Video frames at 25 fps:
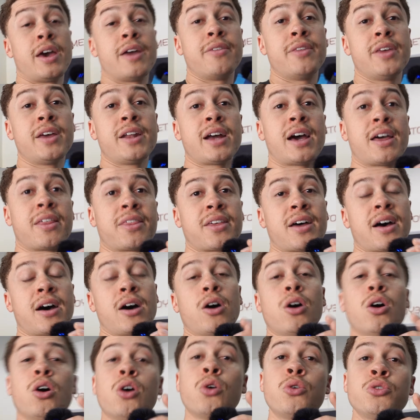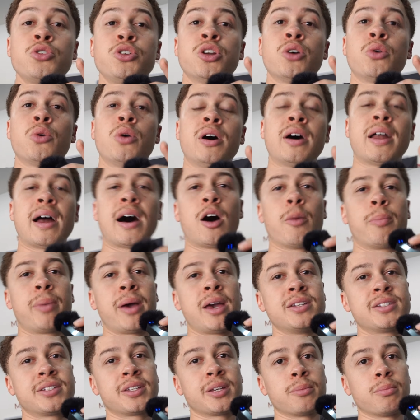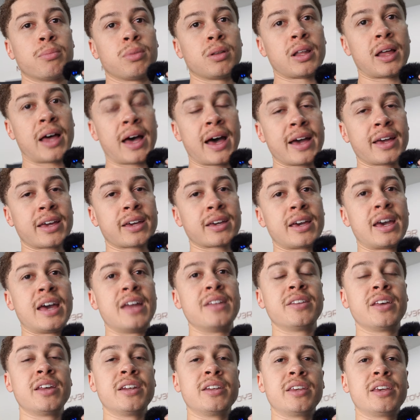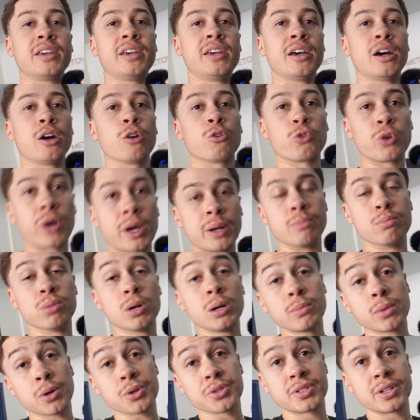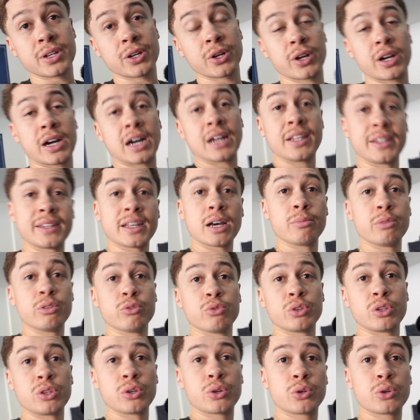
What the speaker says: And then I thought, oh, you know what, I'll paint it black and then get a red Brembo sticker because I think that'd be really